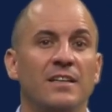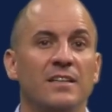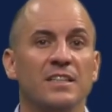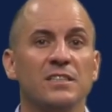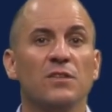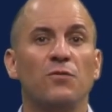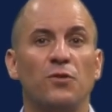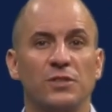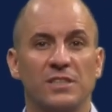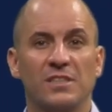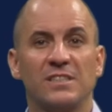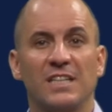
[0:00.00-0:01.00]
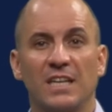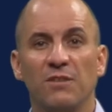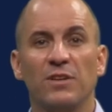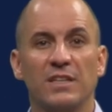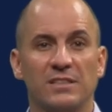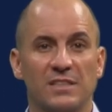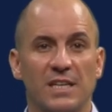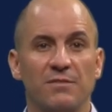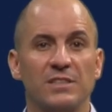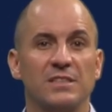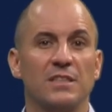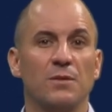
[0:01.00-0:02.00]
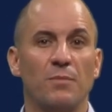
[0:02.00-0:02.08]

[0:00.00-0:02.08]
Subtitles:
This affords us significant savings in the